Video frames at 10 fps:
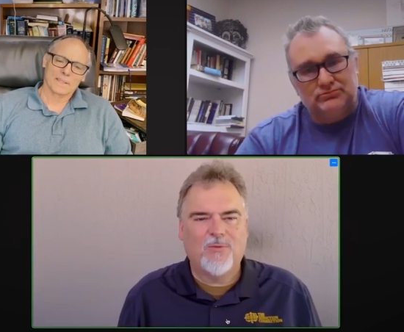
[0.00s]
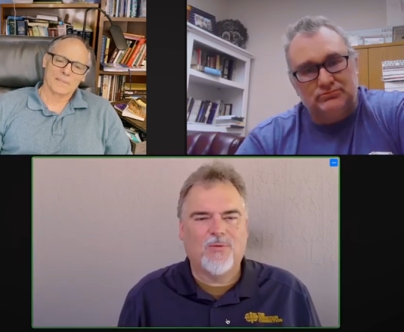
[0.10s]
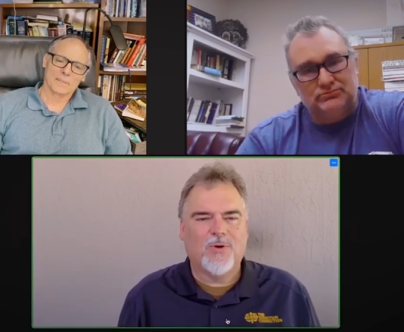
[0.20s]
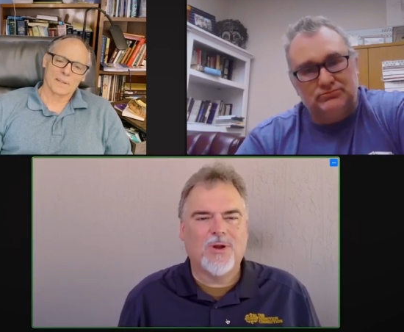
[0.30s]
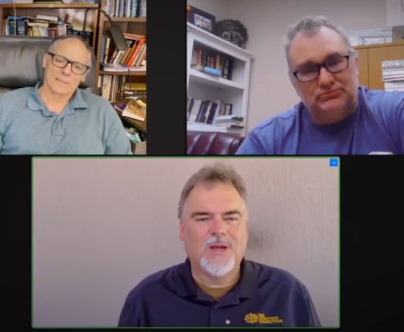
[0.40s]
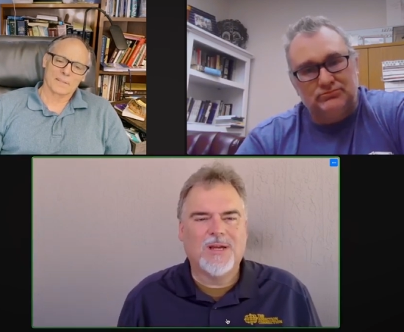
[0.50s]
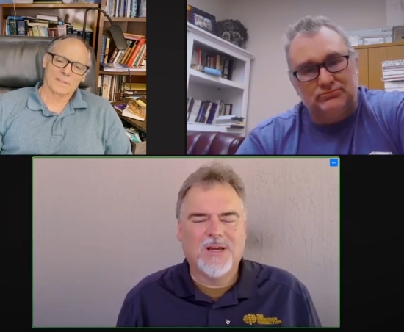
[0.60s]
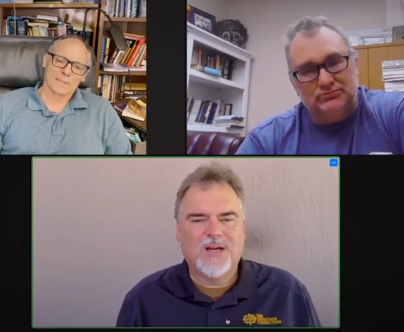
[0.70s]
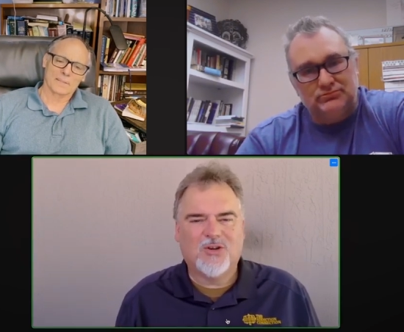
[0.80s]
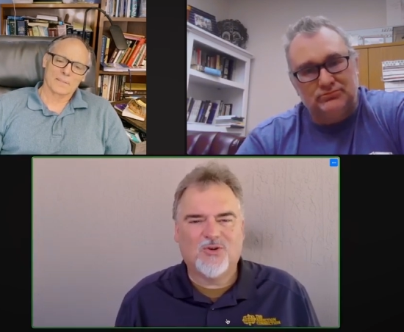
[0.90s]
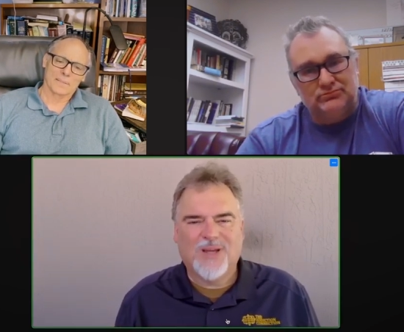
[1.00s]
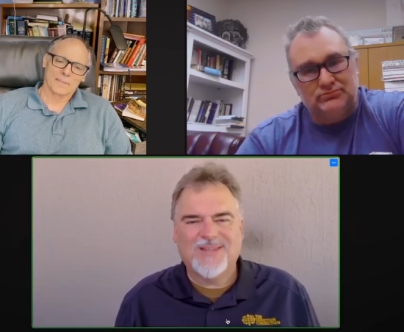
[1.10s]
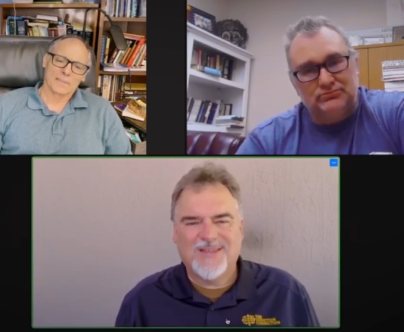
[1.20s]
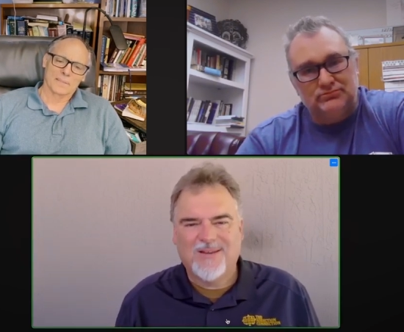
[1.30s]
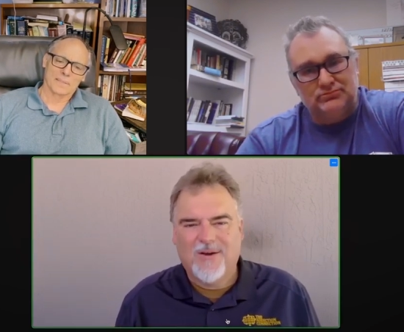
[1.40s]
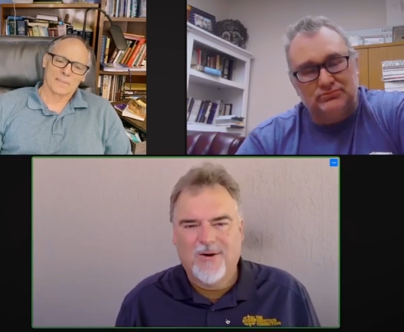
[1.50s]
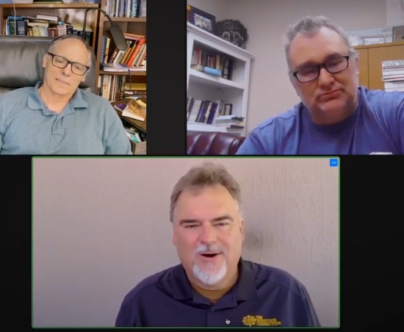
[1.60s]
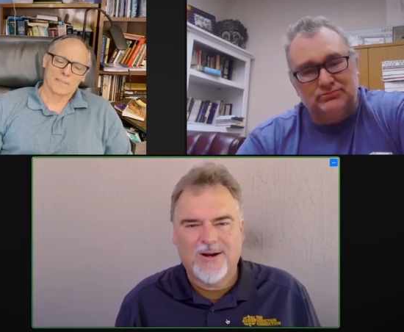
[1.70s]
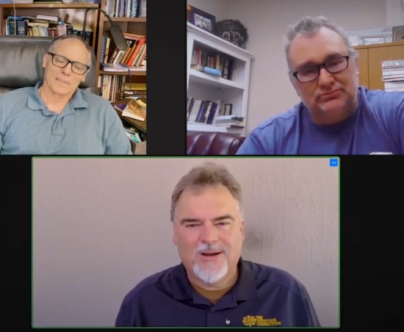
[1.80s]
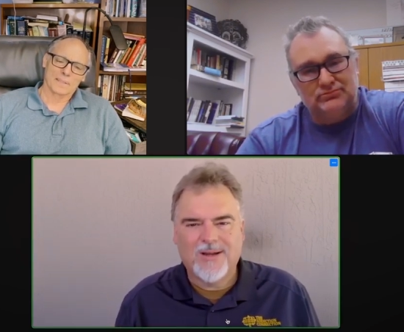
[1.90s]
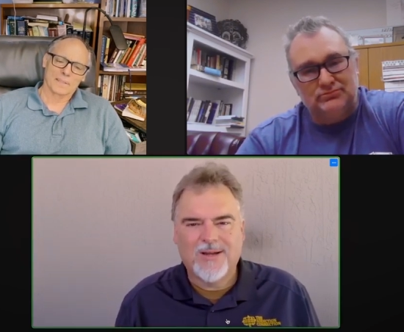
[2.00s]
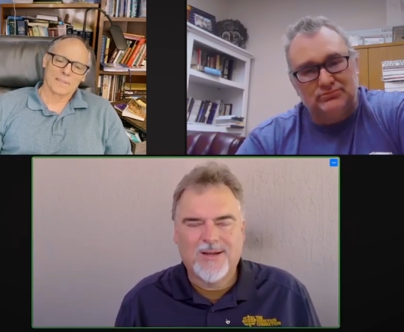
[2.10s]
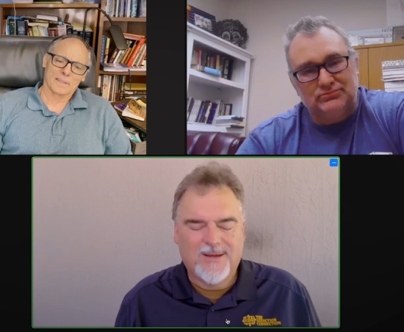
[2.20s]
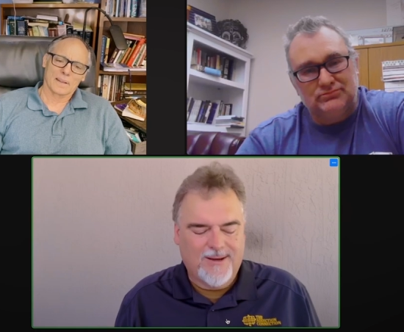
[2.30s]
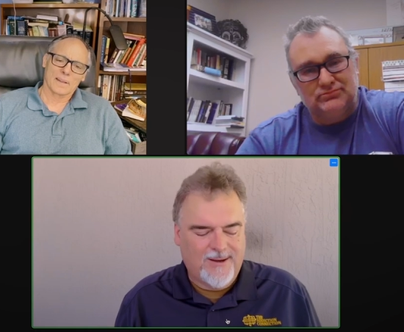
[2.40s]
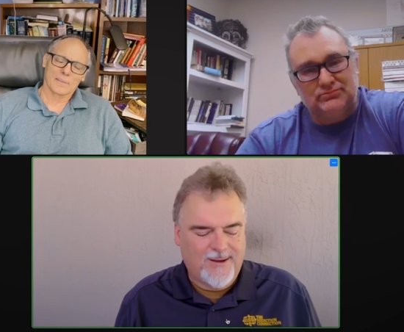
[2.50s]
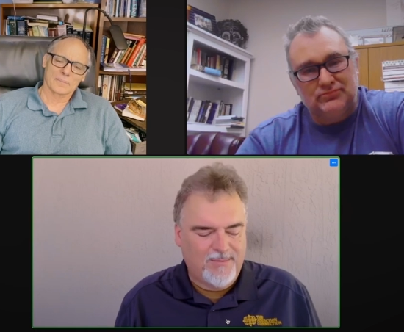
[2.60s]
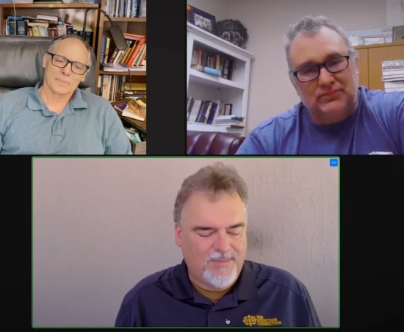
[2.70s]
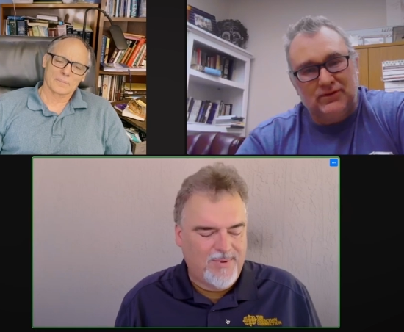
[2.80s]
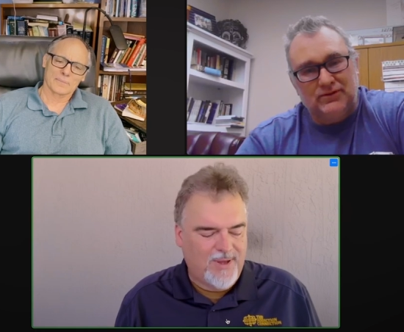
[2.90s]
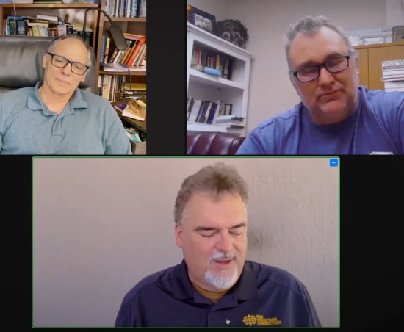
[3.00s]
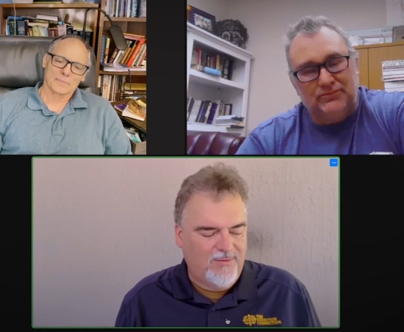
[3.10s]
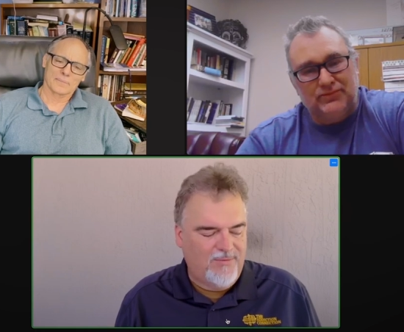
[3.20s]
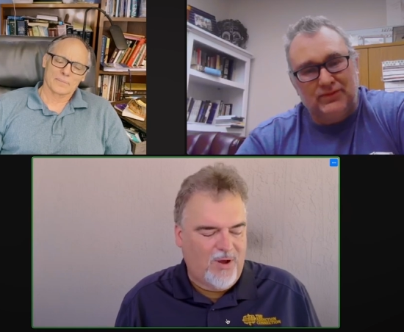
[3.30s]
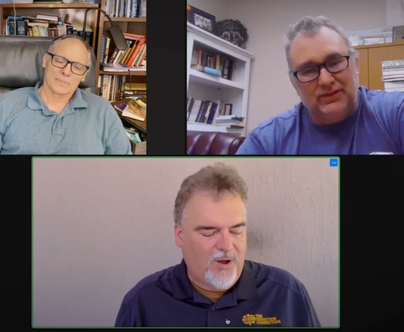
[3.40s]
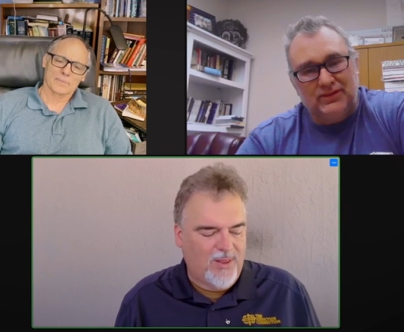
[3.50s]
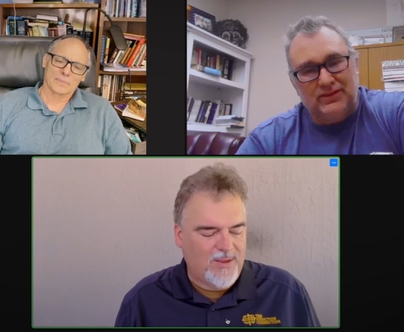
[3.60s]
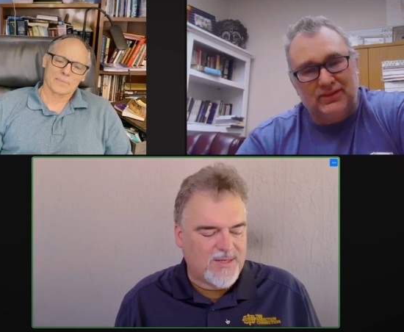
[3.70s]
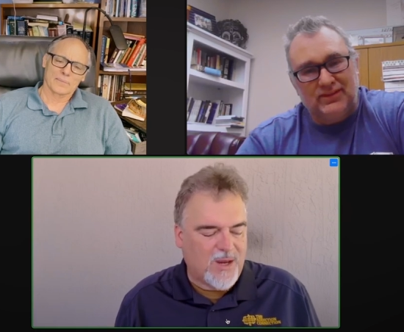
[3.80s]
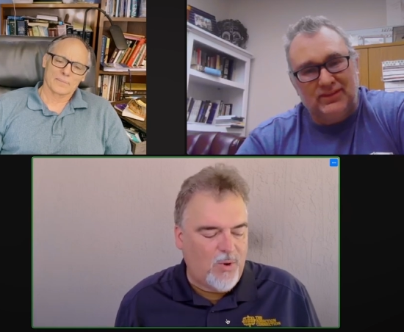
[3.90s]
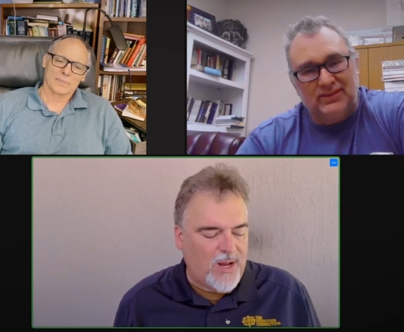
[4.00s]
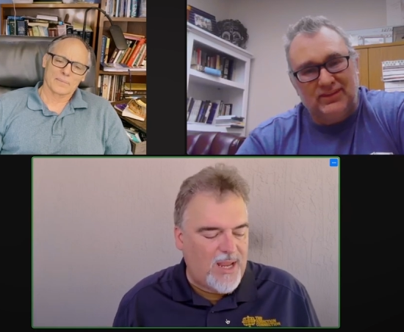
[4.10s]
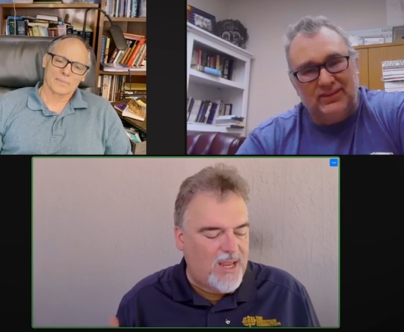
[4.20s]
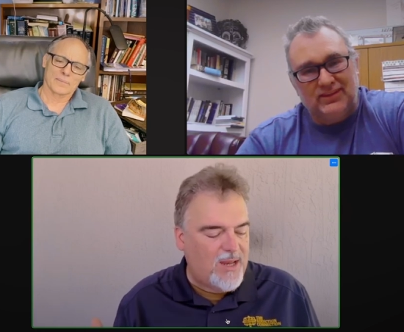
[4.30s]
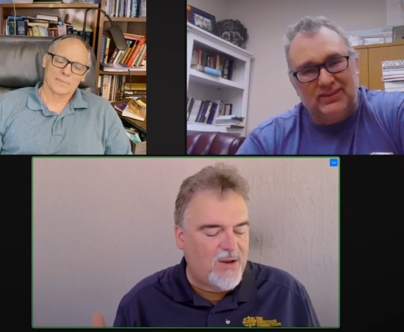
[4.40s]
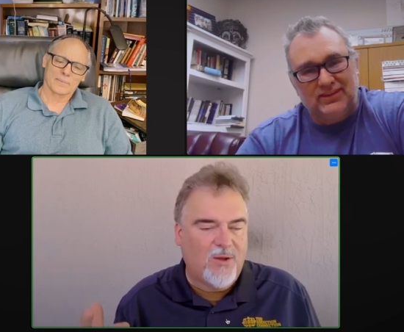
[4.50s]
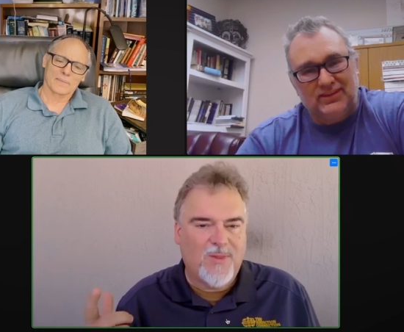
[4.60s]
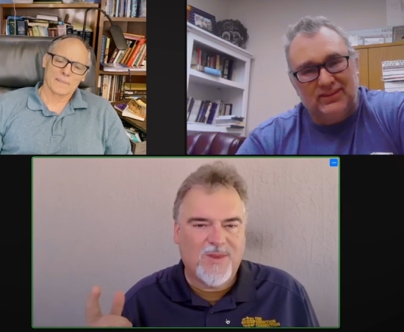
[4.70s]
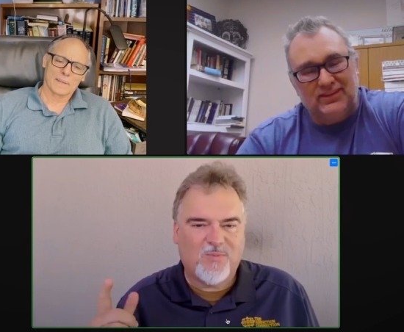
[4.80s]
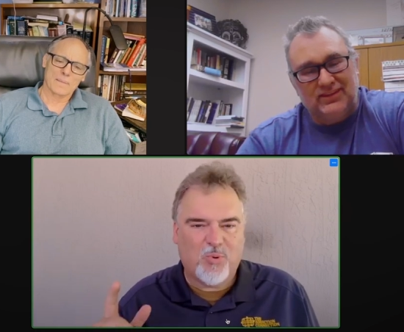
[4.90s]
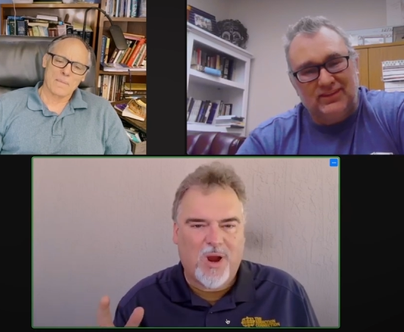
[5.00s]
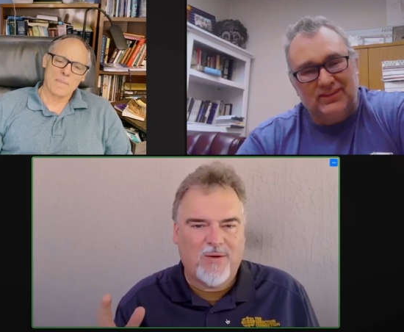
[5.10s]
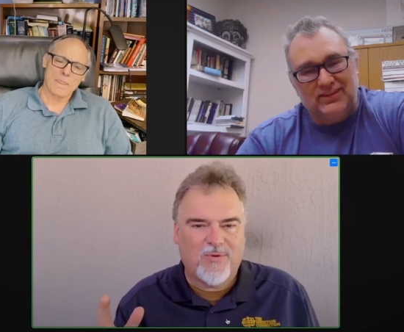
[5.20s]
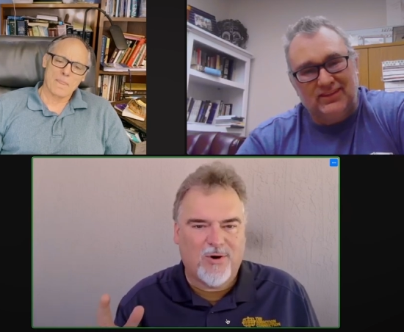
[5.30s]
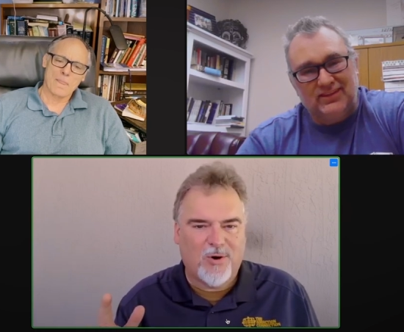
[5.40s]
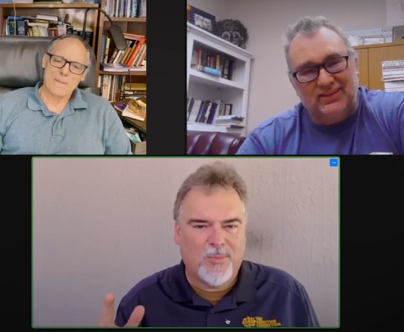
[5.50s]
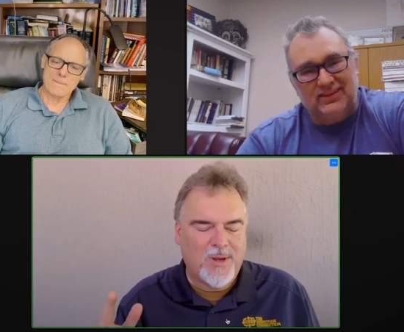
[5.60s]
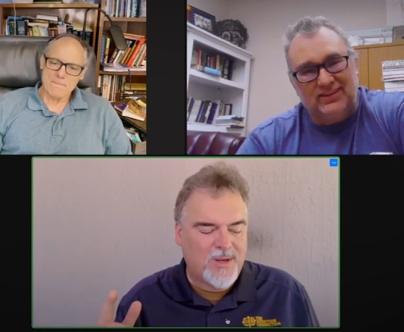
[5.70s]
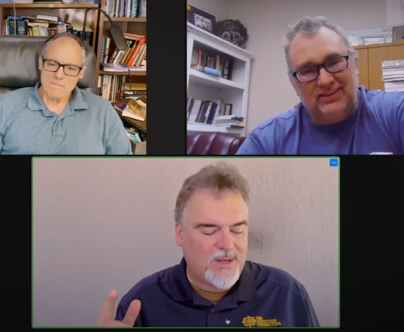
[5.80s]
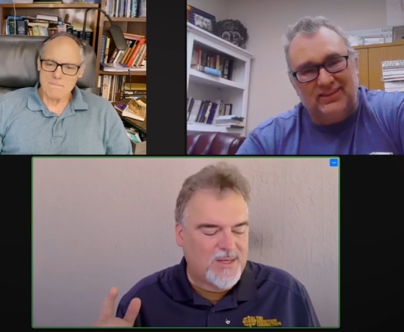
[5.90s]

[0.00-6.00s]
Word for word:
Speaker 1: you for addressing the heart um, of all this. I want to end on this proverb.